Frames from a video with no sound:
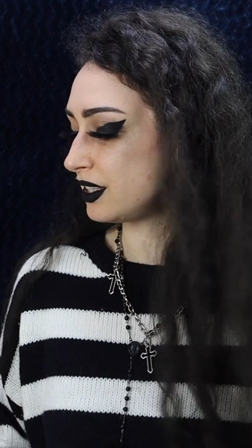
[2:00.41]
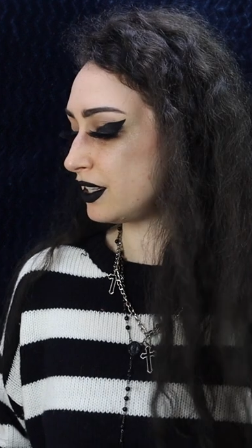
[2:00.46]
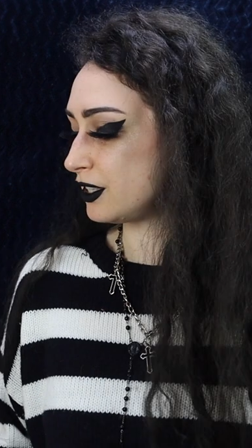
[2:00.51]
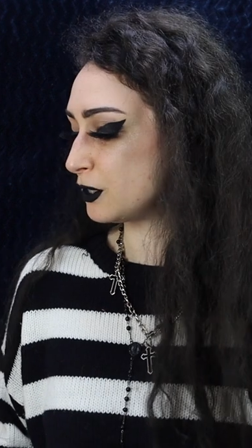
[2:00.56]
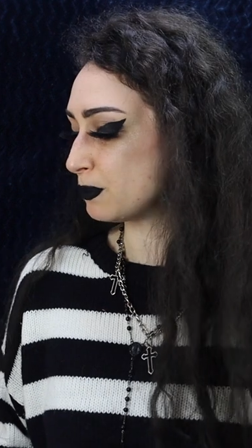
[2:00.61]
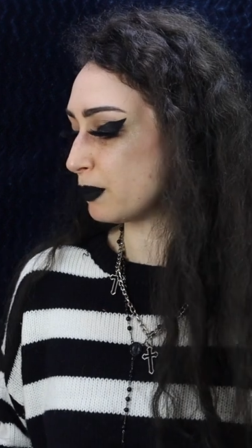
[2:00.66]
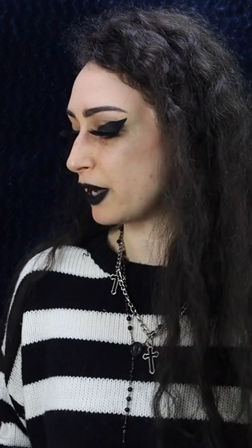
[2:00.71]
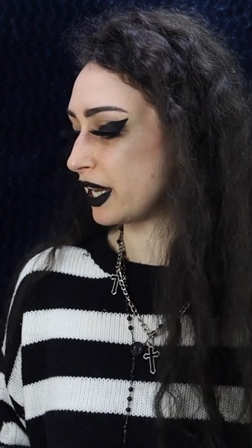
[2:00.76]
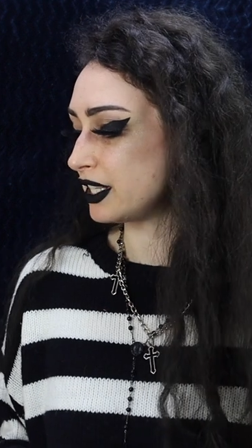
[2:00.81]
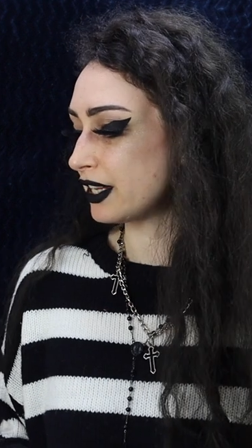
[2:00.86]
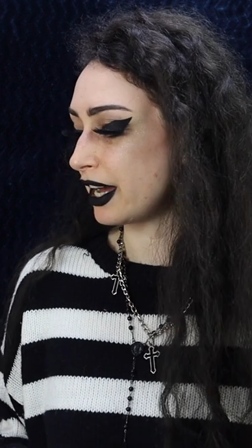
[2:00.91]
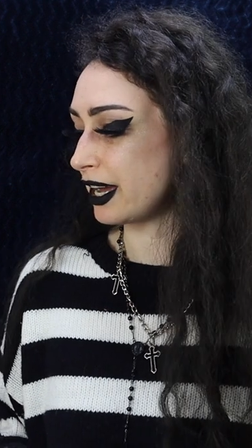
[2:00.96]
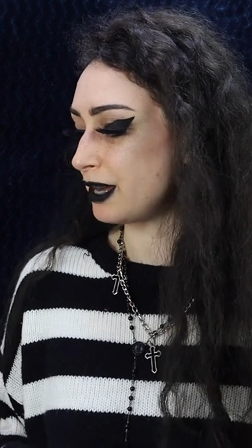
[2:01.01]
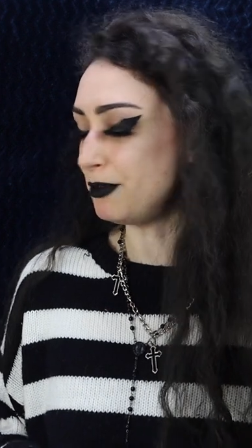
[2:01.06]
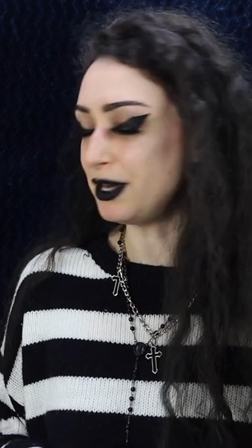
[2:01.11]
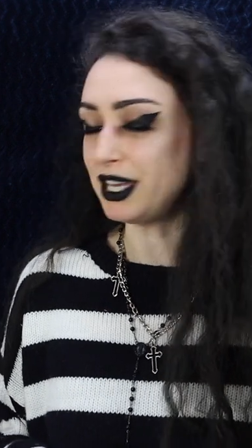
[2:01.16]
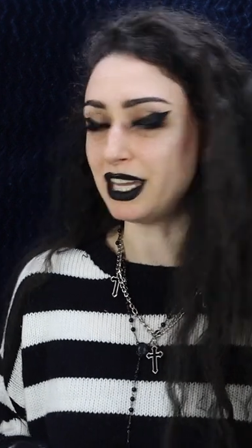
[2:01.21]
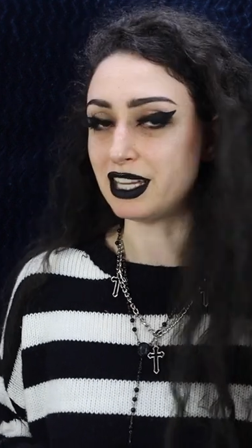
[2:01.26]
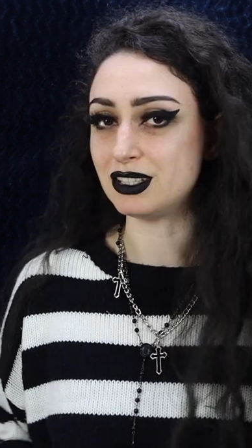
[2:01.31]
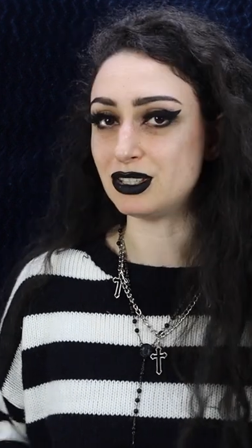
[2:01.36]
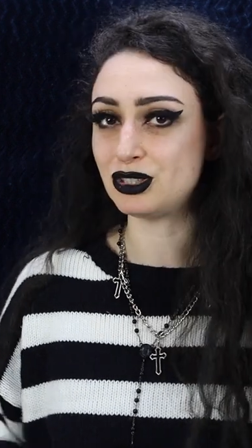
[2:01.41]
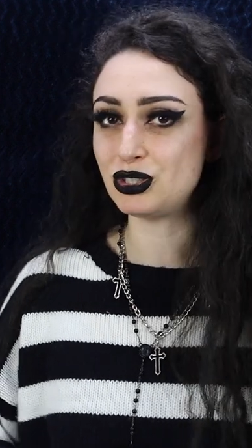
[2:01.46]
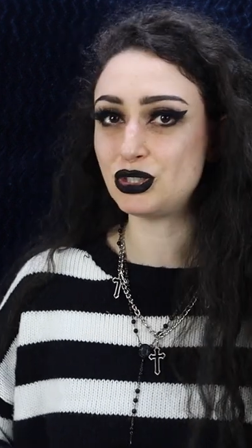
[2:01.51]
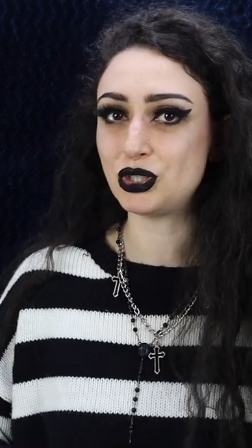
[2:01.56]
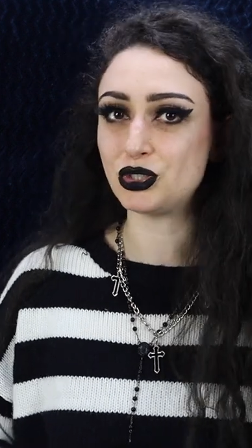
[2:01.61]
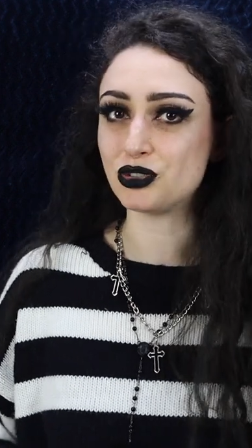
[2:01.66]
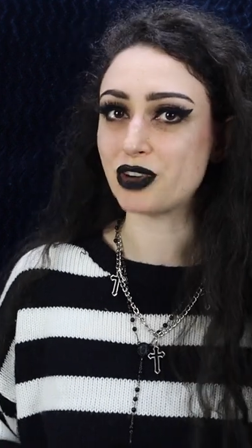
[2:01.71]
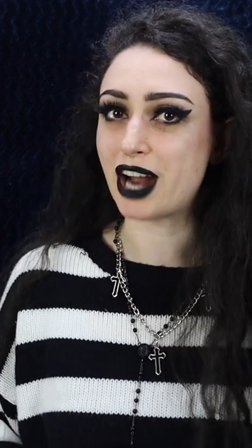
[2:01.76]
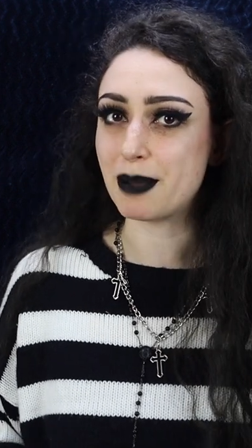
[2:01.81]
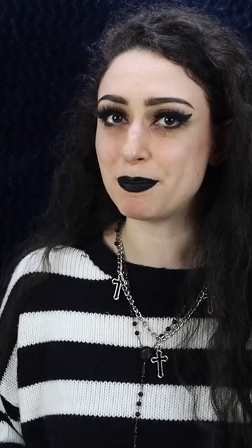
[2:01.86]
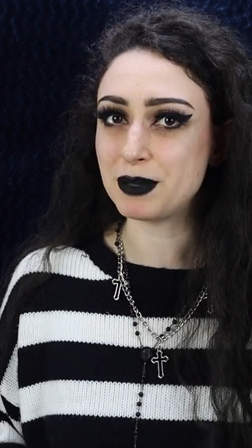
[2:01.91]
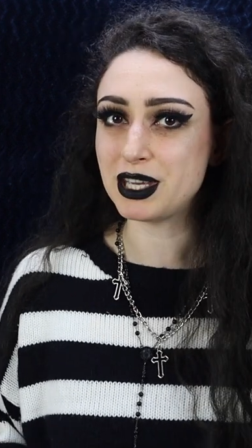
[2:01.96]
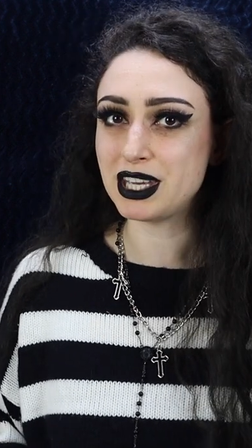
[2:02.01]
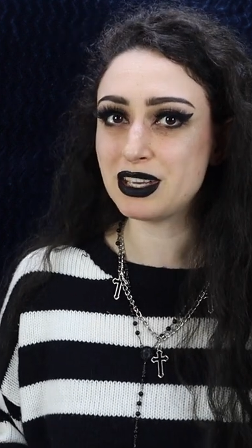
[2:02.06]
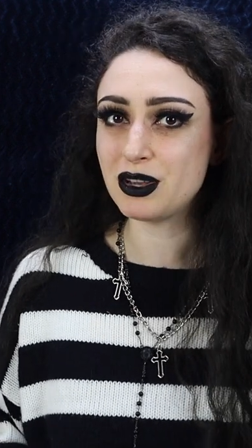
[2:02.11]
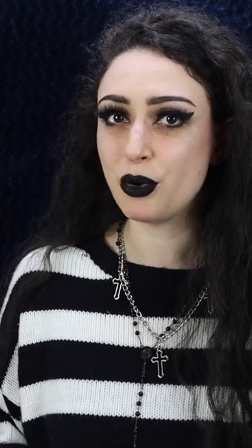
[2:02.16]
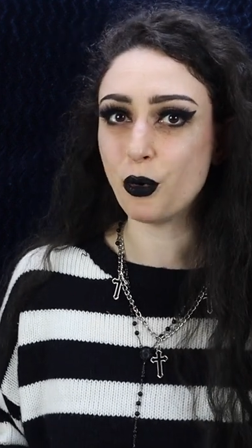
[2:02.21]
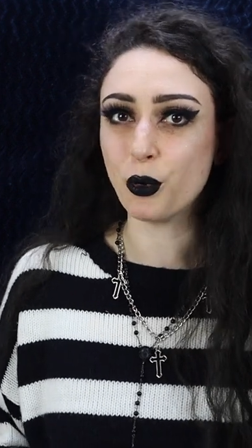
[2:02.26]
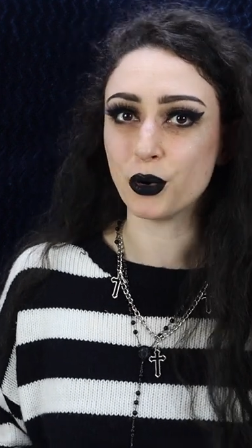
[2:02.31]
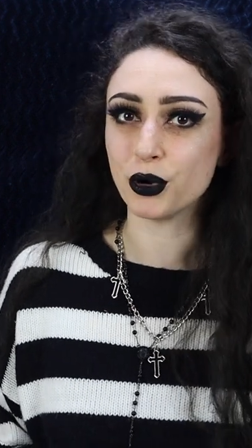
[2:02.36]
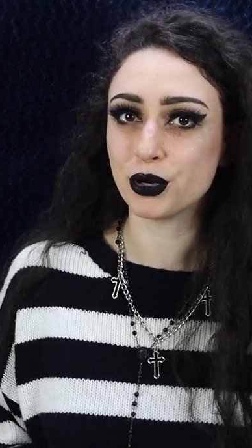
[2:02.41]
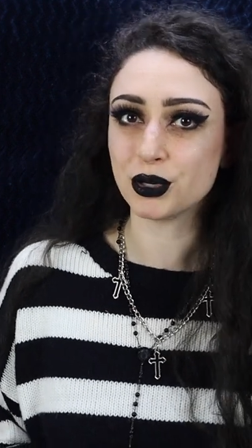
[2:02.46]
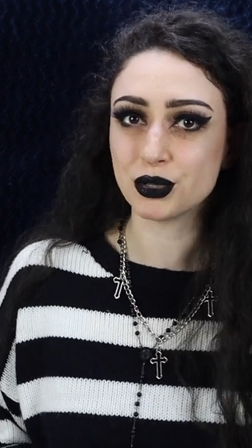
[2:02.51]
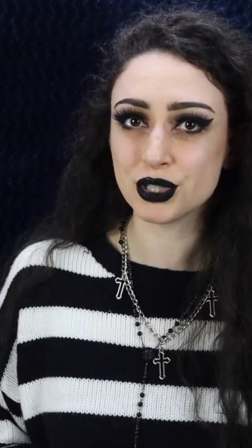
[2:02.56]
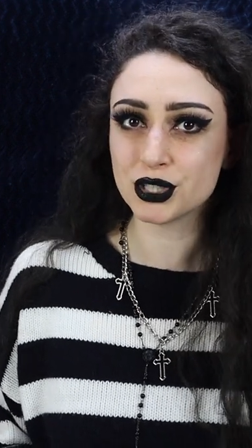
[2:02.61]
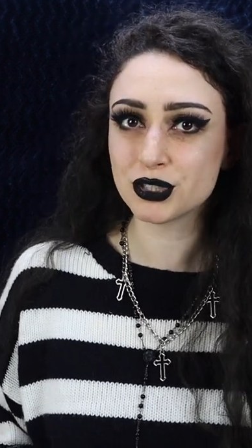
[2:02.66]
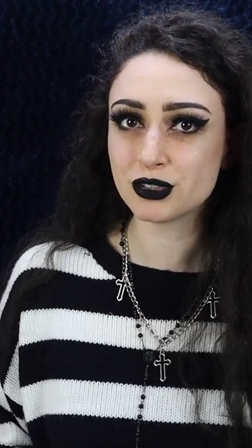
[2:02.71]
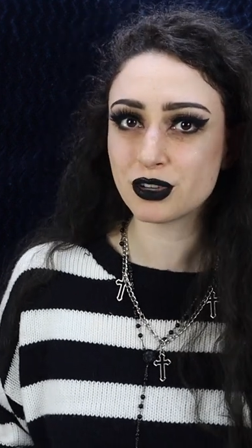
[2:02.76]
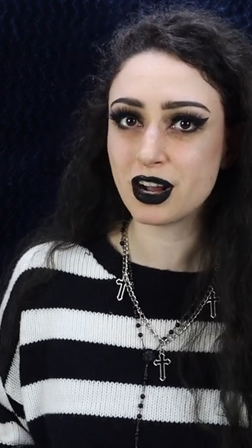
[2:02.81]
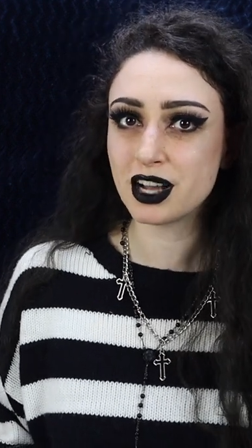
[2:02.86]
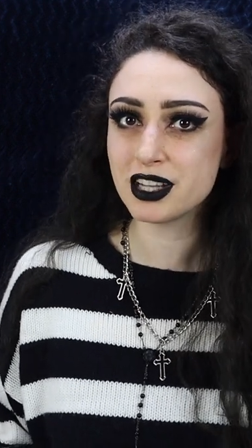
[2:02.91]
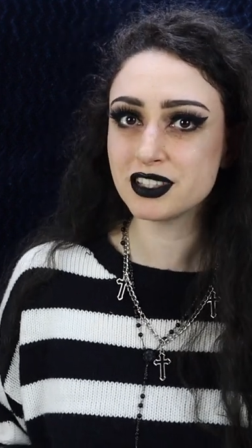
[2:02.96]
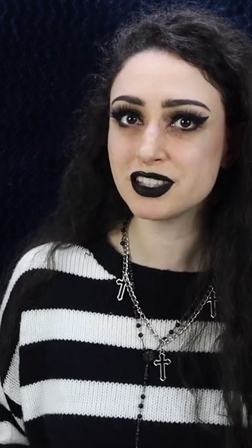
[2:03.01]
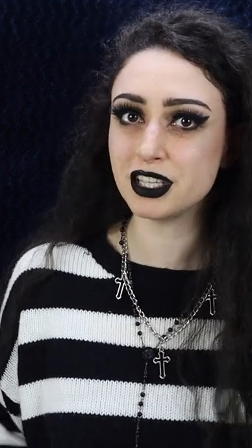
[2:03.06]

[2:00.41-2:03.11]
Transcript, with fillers: is by typing in strappy or crisscross.